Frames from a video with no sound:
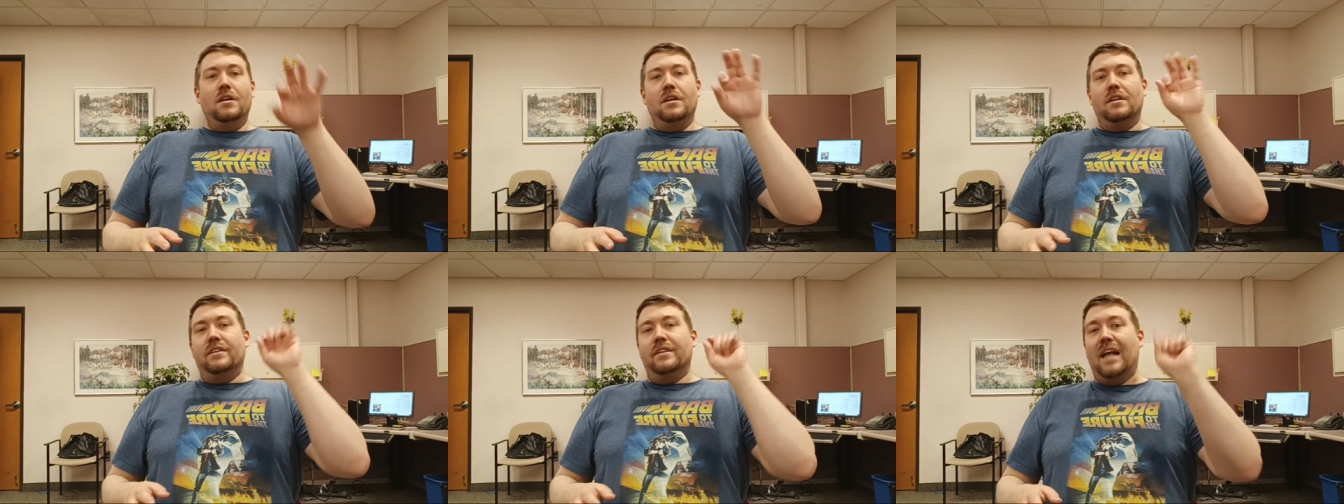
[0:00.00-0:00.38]

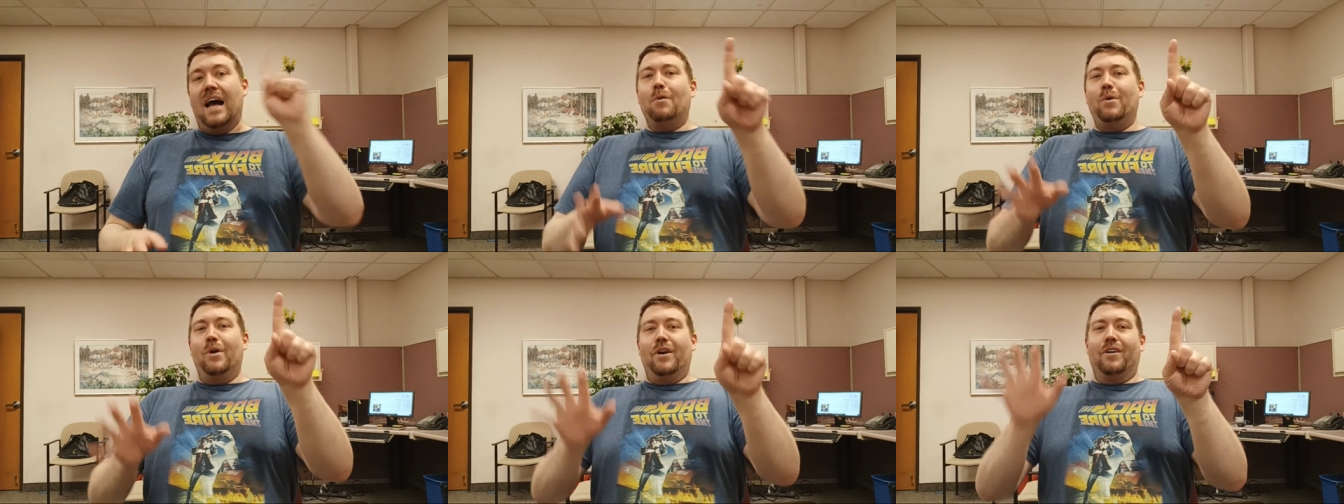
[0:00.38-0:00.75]
Now
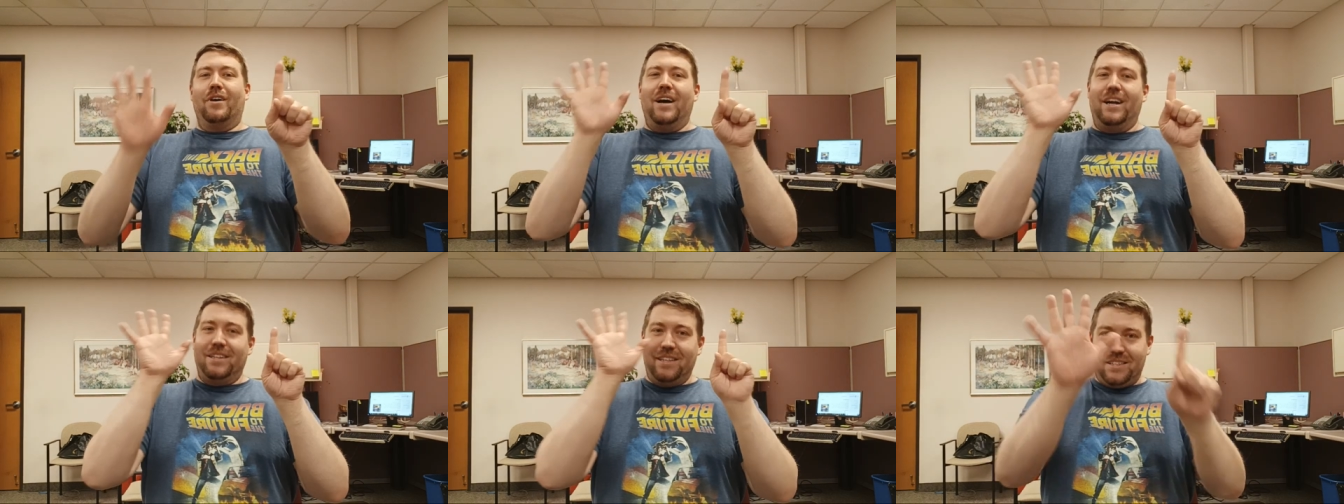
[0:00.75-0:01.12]
we are
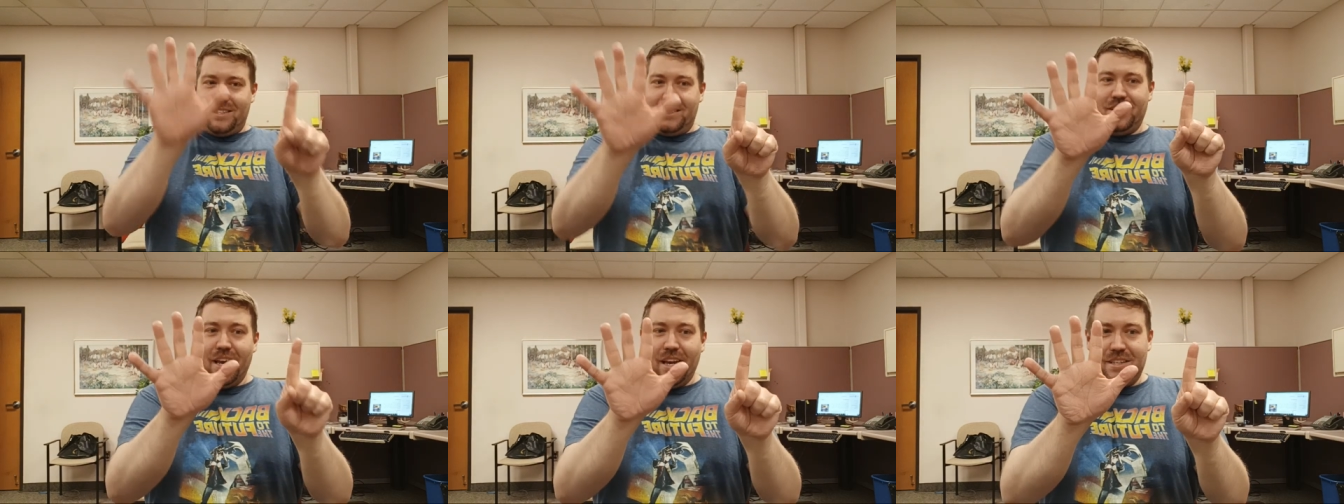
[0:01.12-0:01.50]
on to
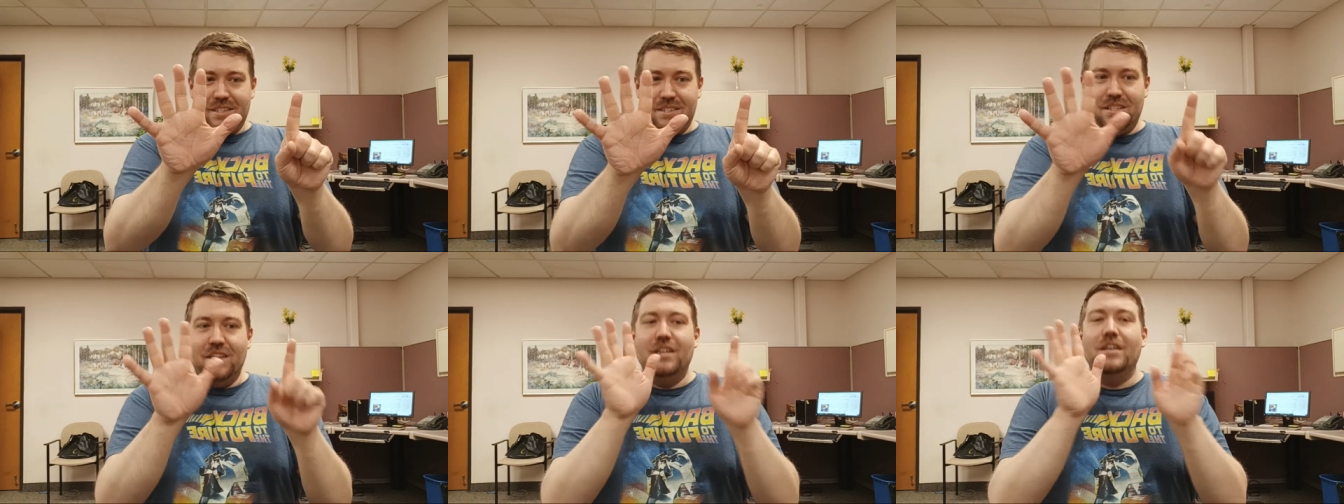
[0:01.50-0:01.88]

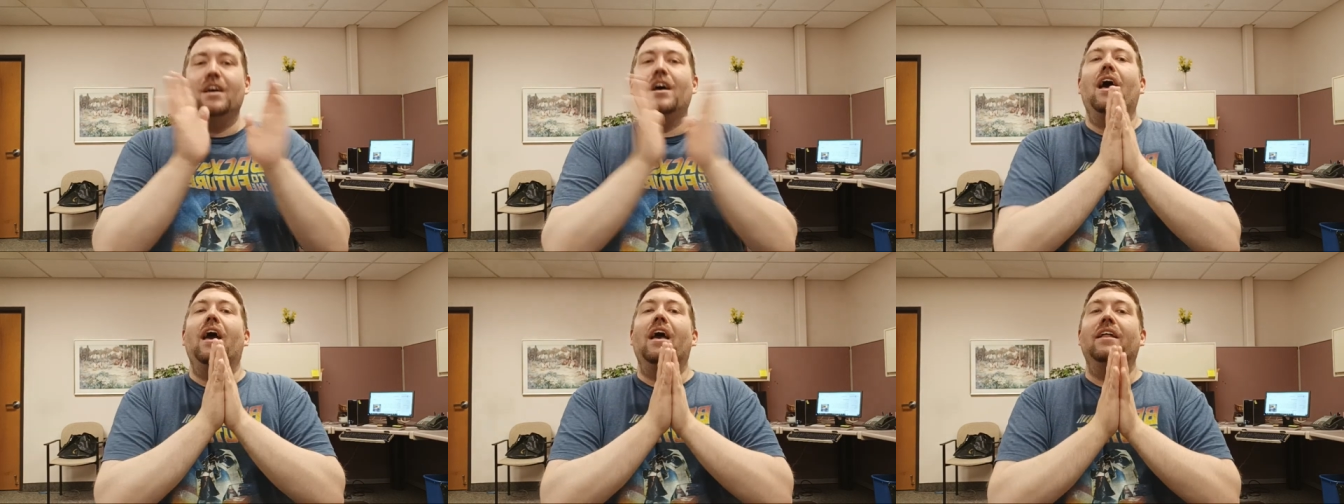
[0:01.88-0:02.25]
six.
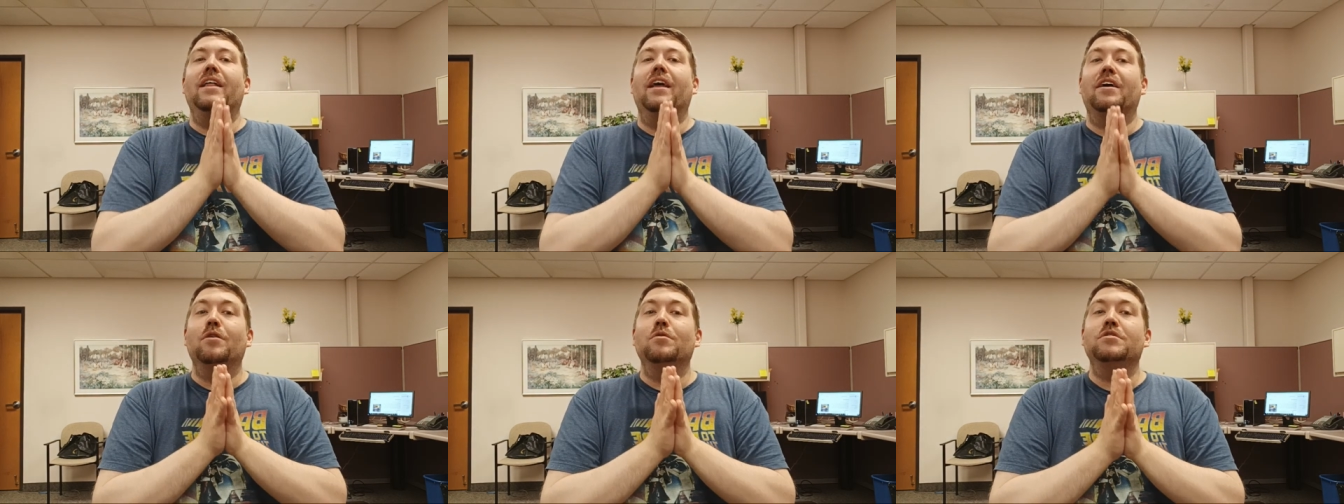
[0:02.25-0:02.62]
And
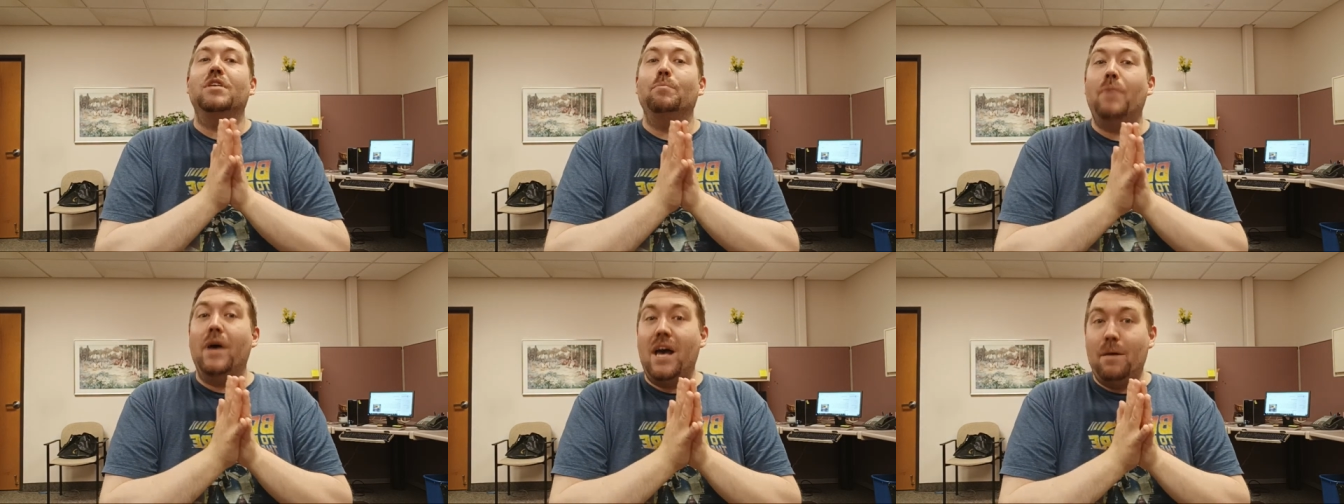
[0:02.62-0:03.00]
that goes to
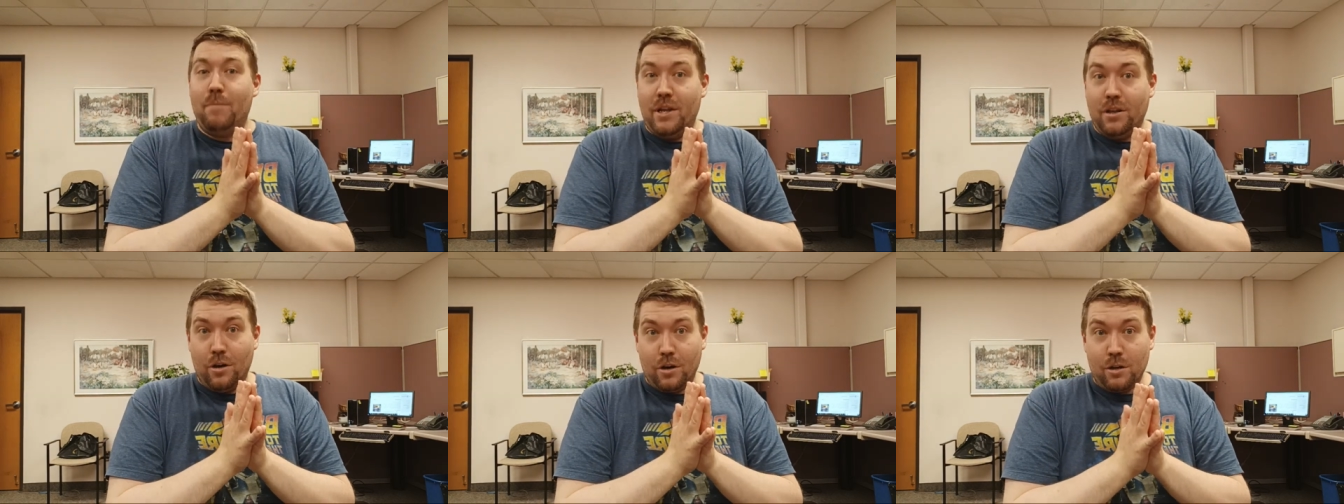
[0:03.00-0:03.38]
Batman
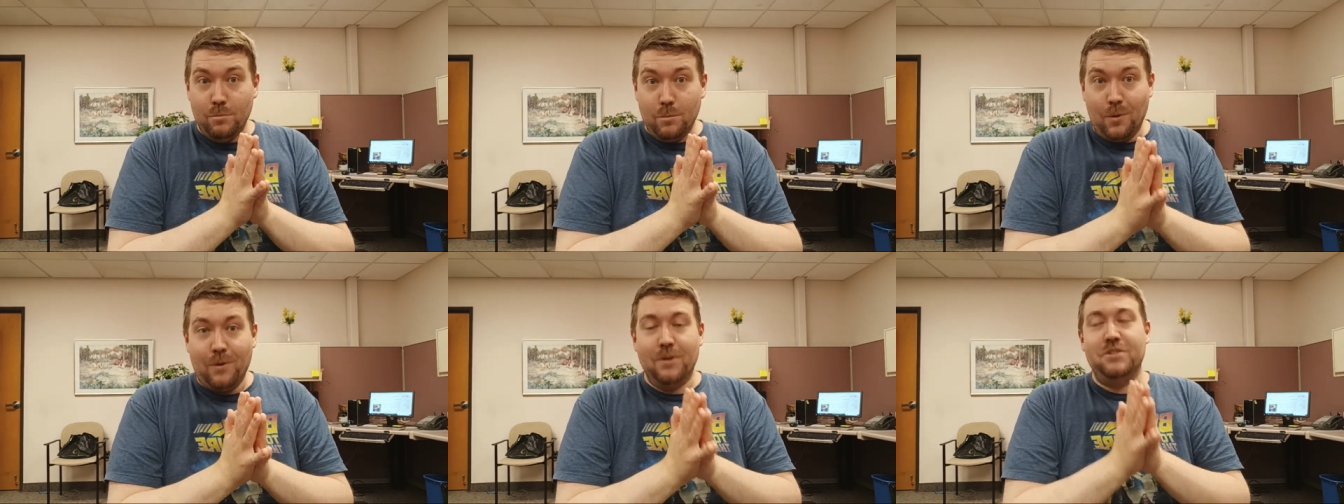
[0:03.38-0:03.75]
Arkham
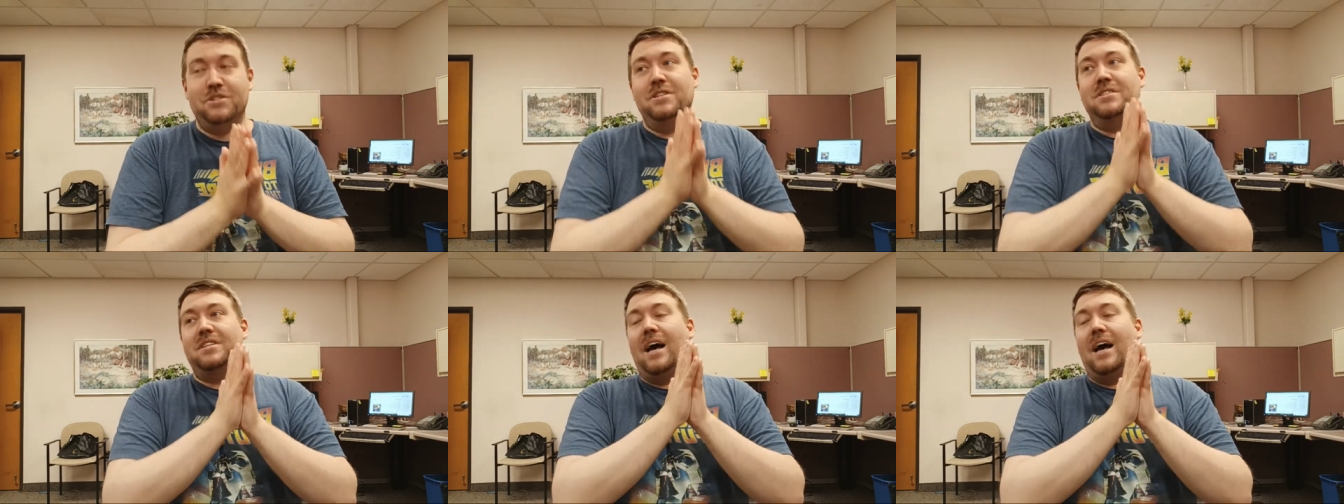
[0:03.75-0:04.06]
Origins.